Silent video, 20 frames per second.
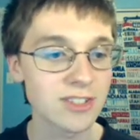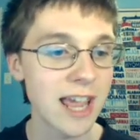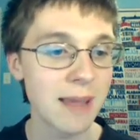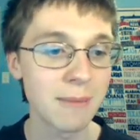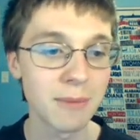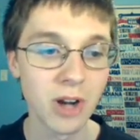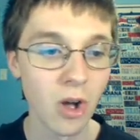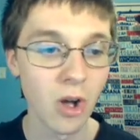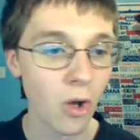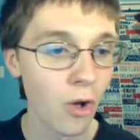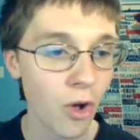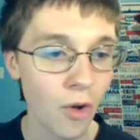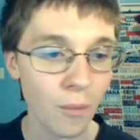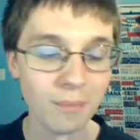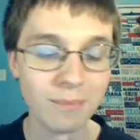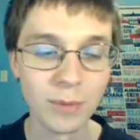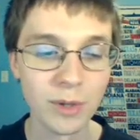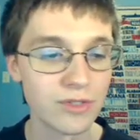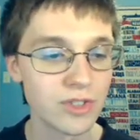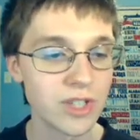game at
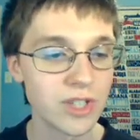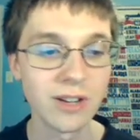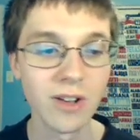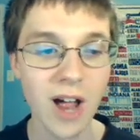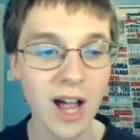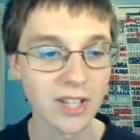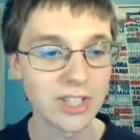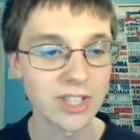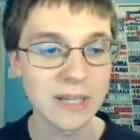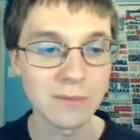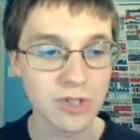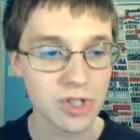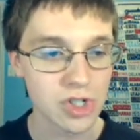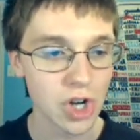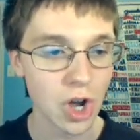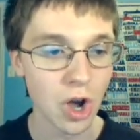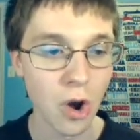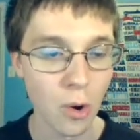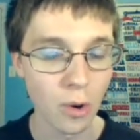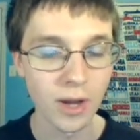home, we've seen a lot of teams
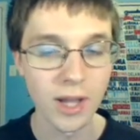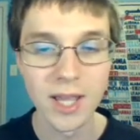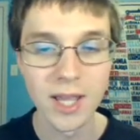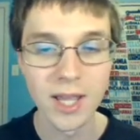choke.